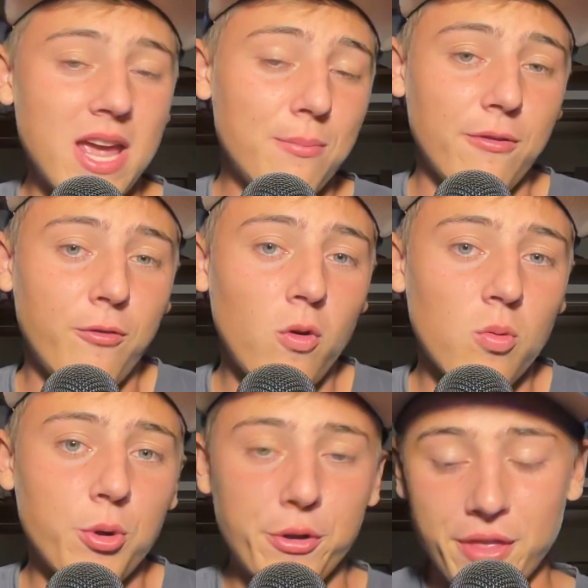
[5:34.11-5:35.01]
And before,
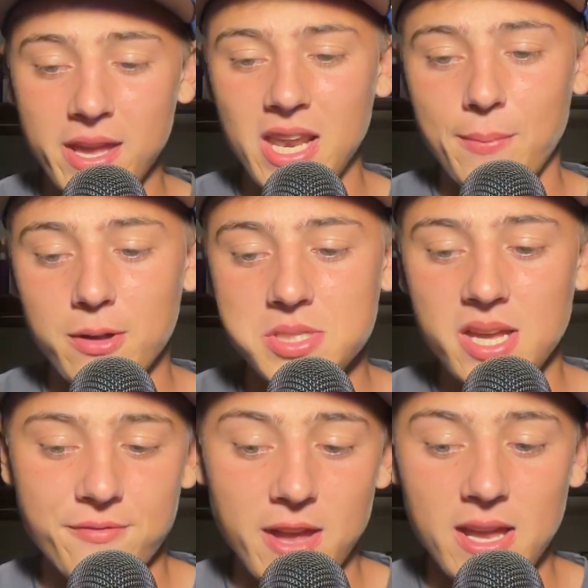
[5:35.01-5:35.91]
we were thinking about
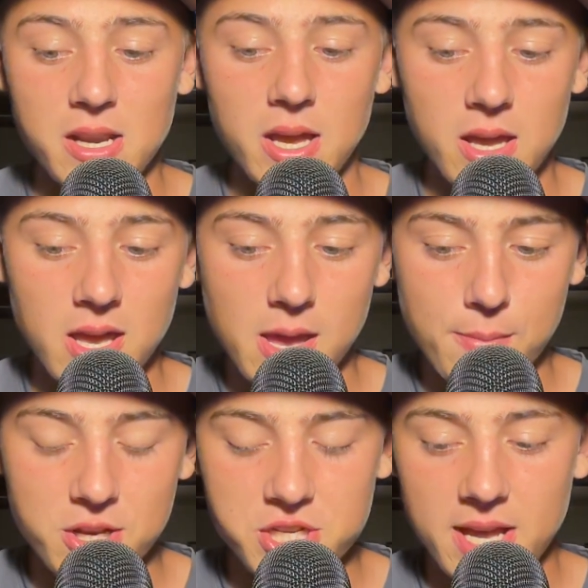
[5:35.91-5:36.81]
DFAing
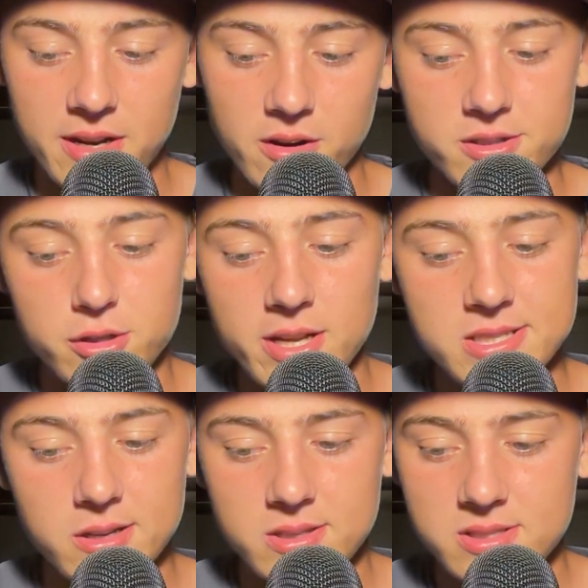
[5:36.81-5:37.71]
Mitch Haniger, so
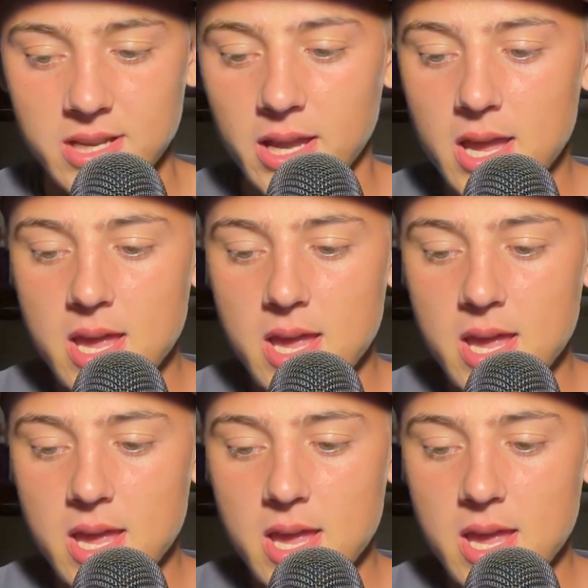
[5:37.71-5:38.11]
that's good to see.